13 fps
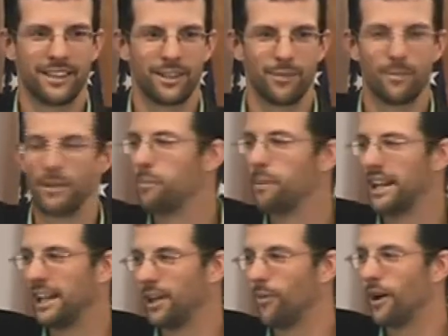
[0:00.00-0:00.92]
I mean, nobody
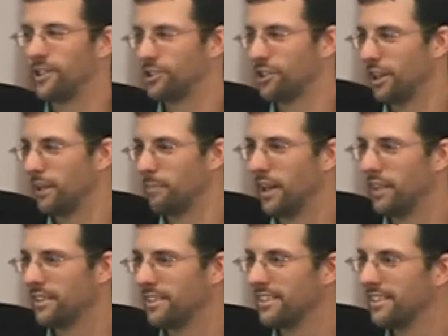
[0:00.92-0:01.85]
here watched Charlie Brown?
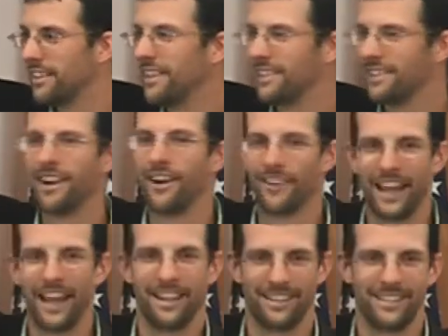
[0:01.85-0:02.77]

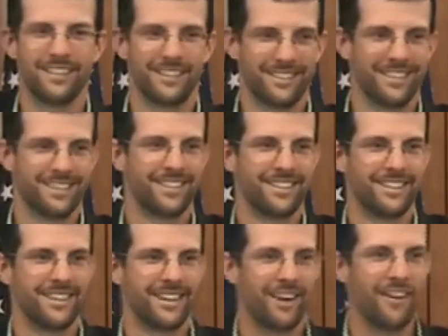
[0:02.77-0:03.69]
Okay.
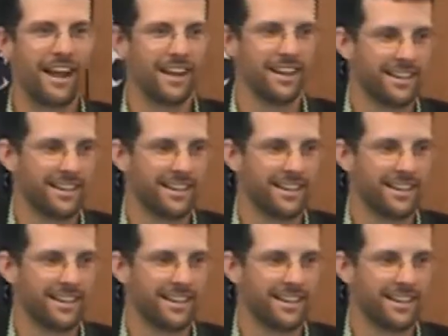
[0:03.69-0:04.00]
All right.